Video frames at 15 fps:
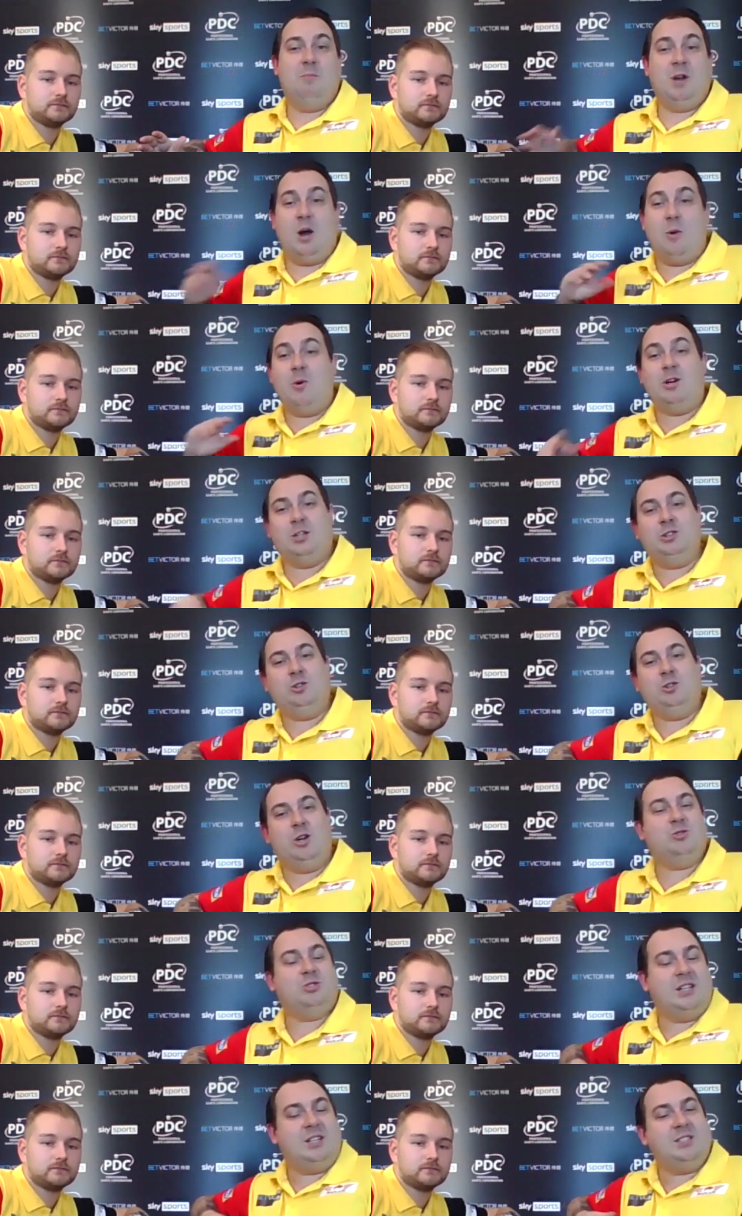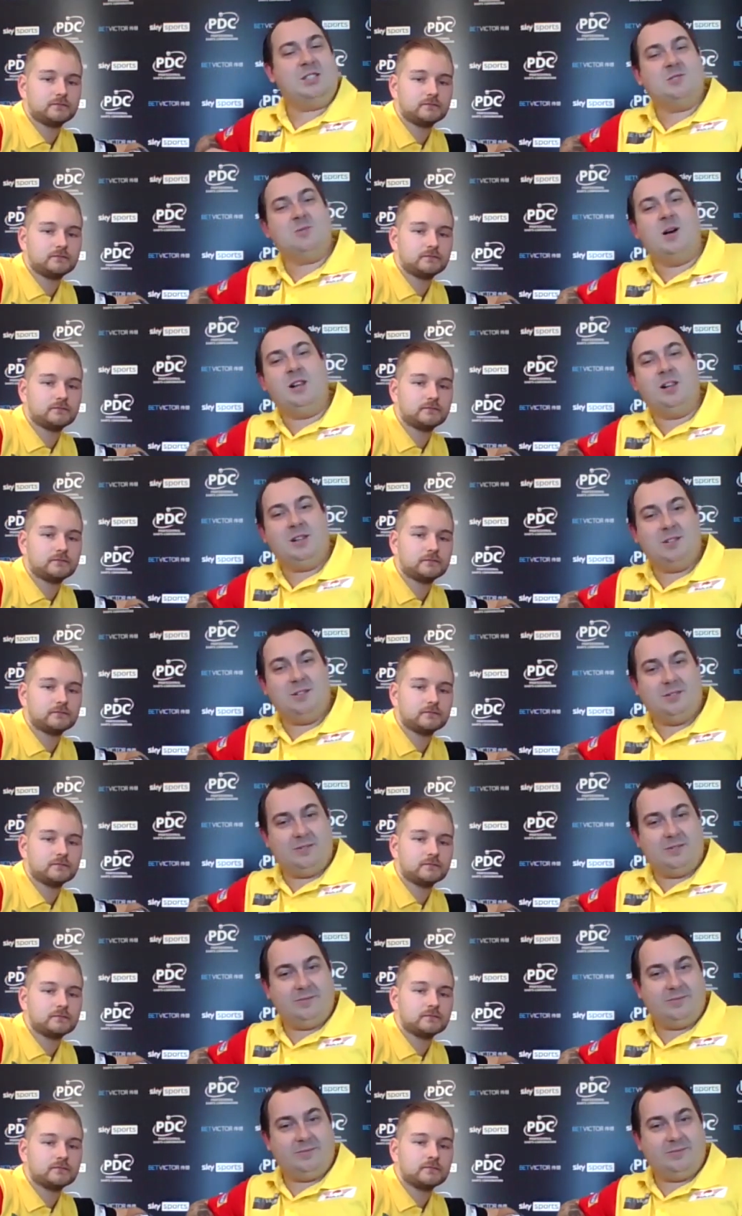Speaker 1: but I want to do those things as well.
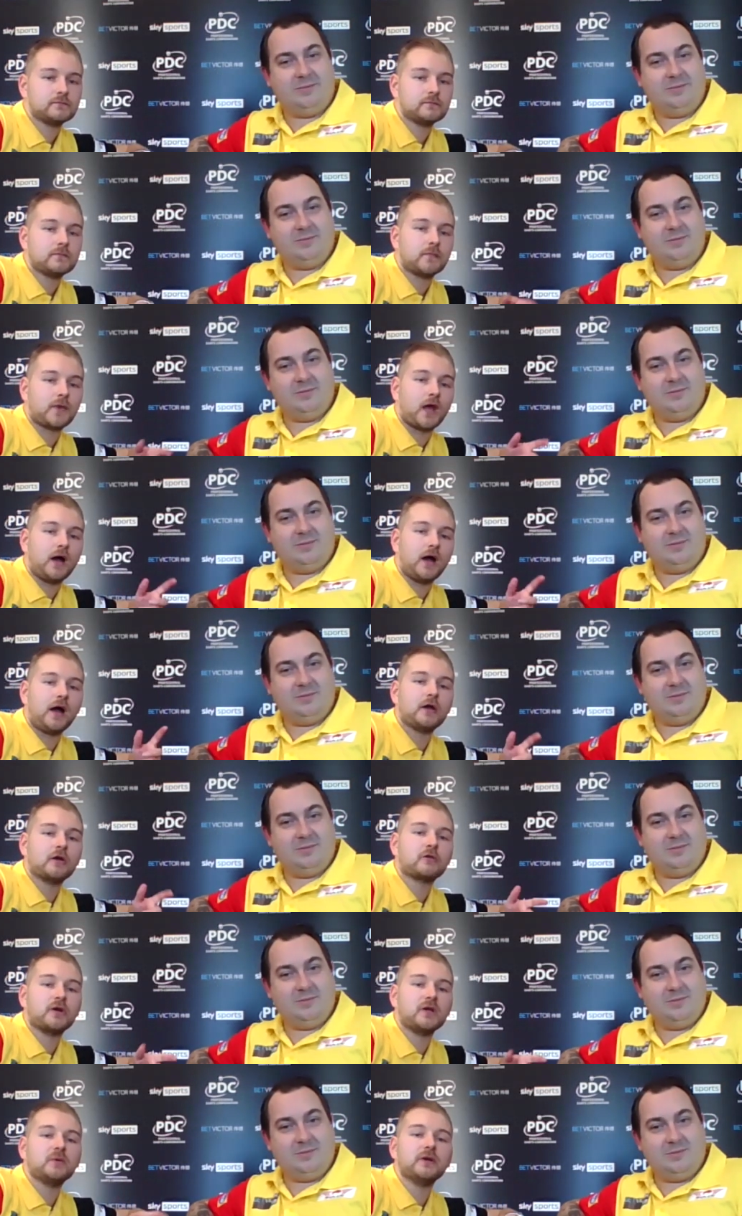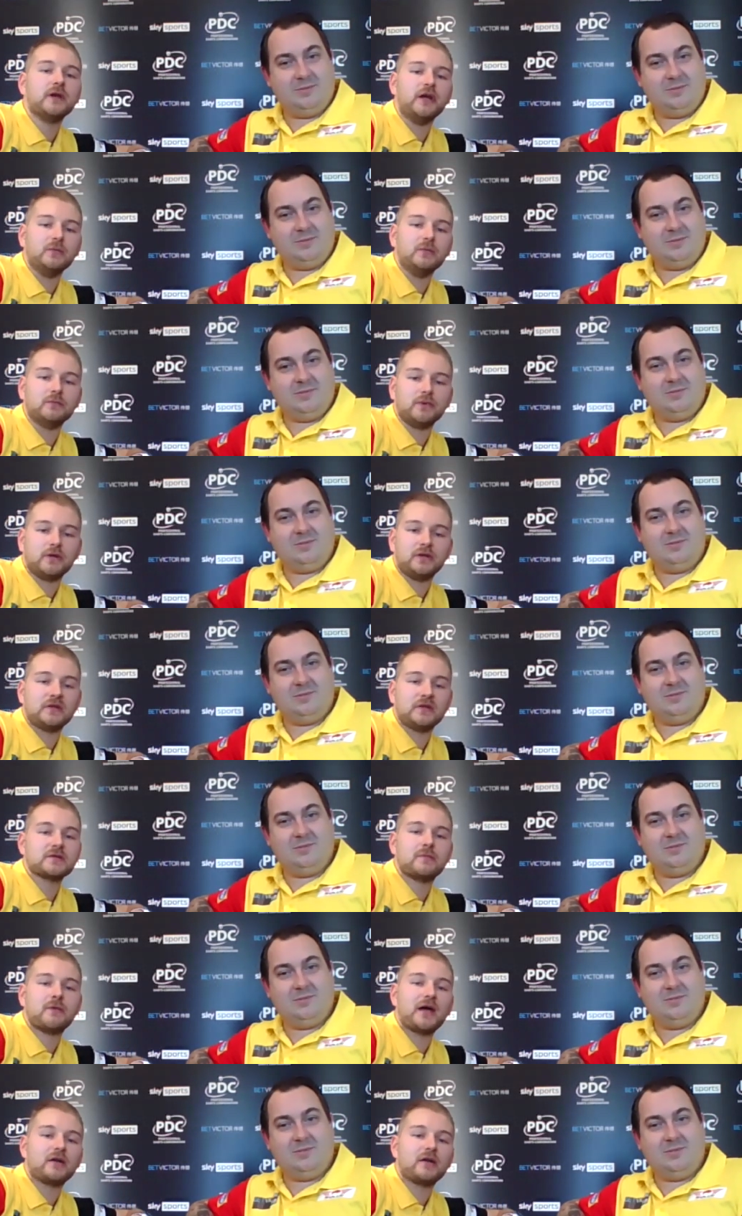Uh, I agree with him. It
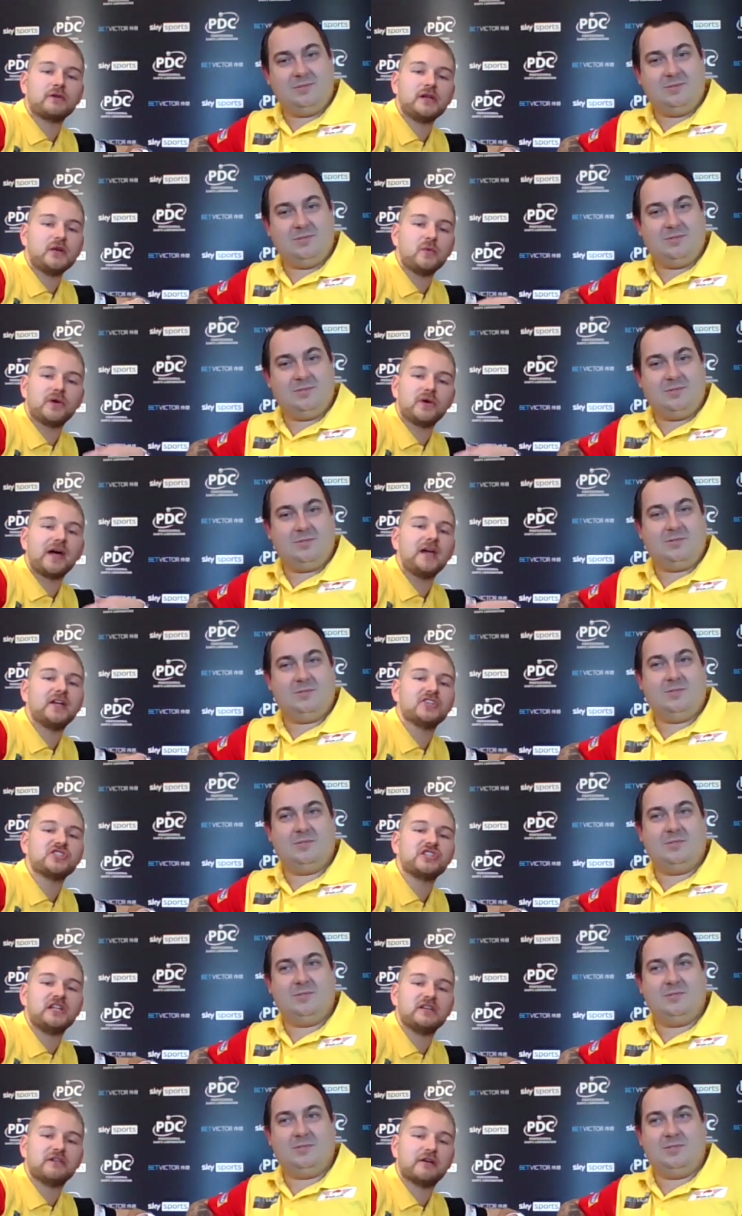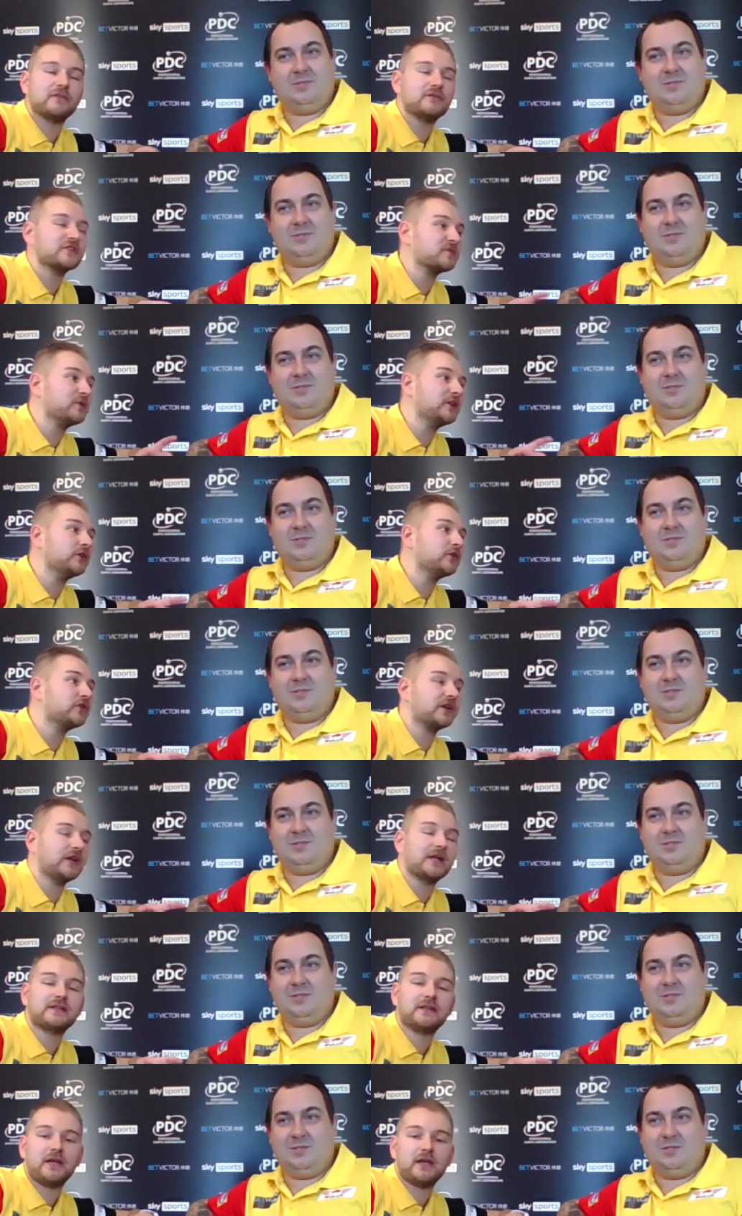doesn't matter really what I achieve. I've always been looking
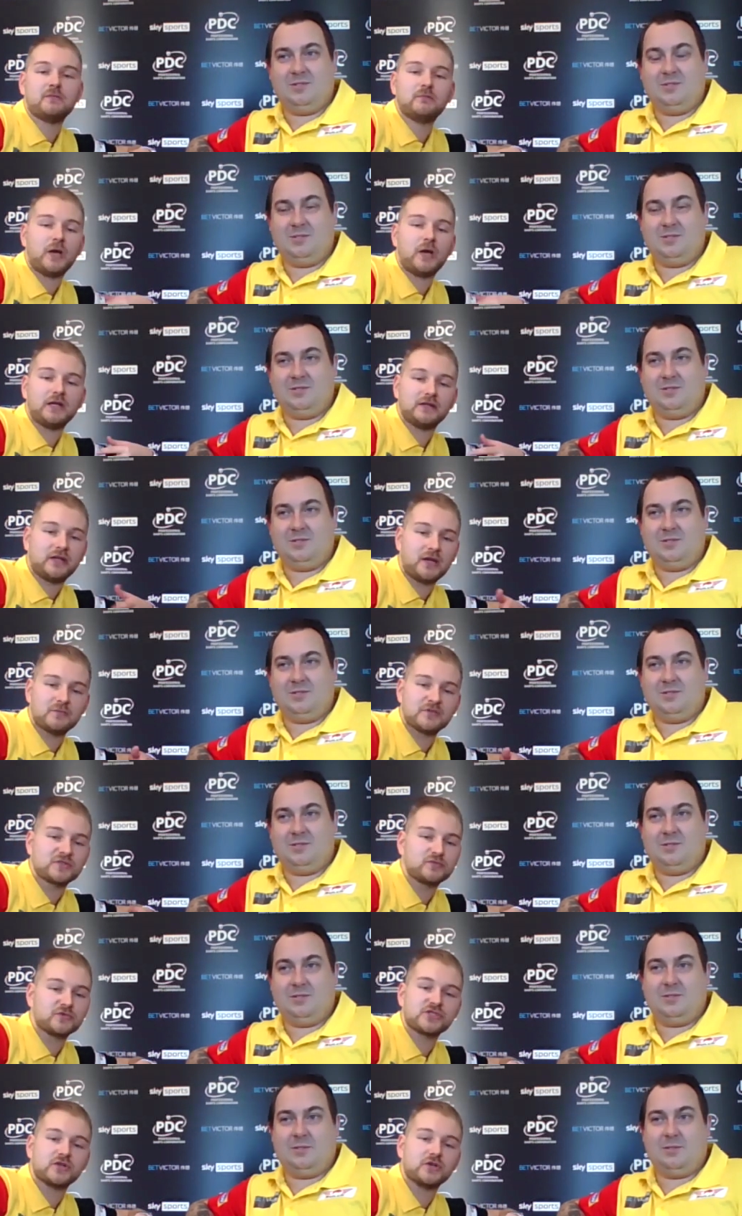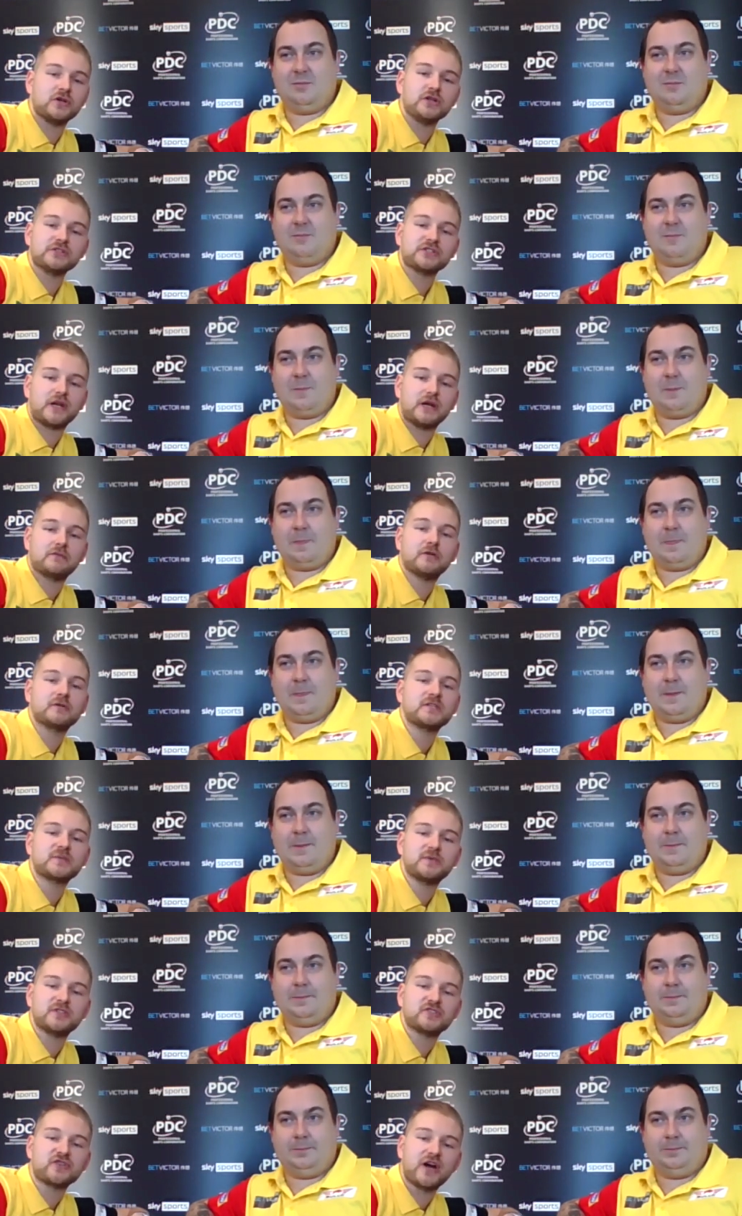at Kim and Kim's results, and I've always
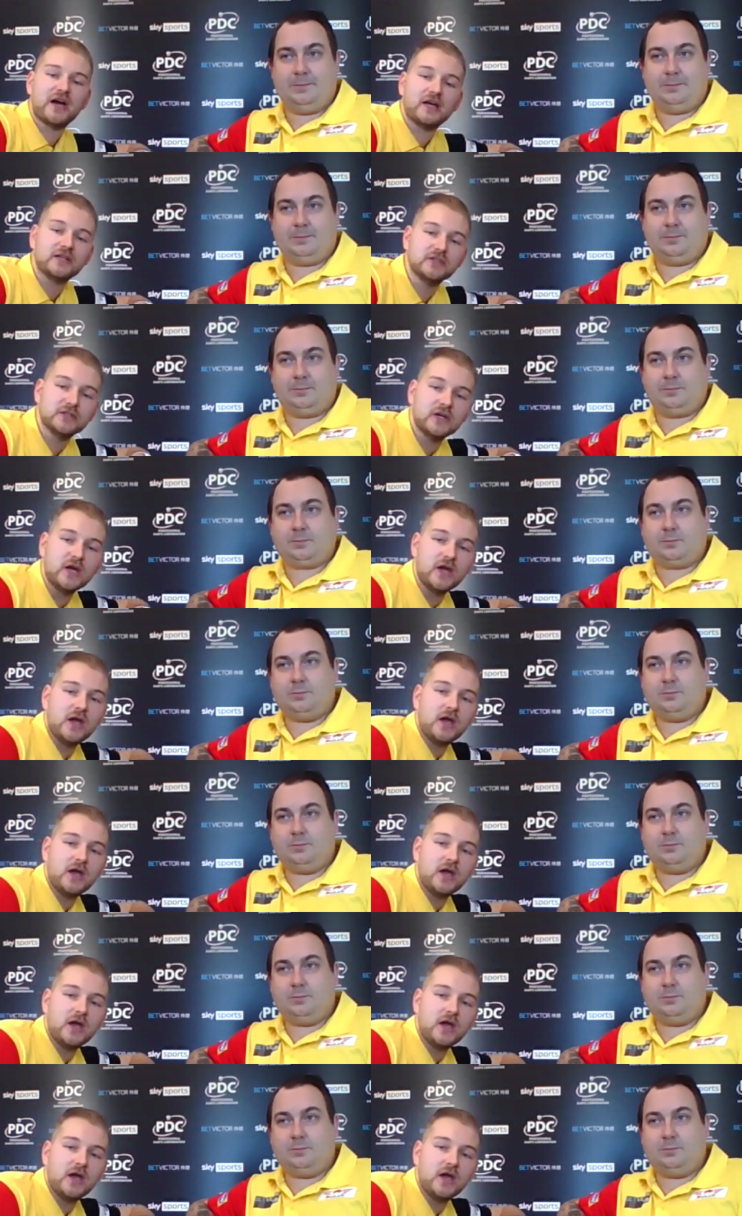been trying to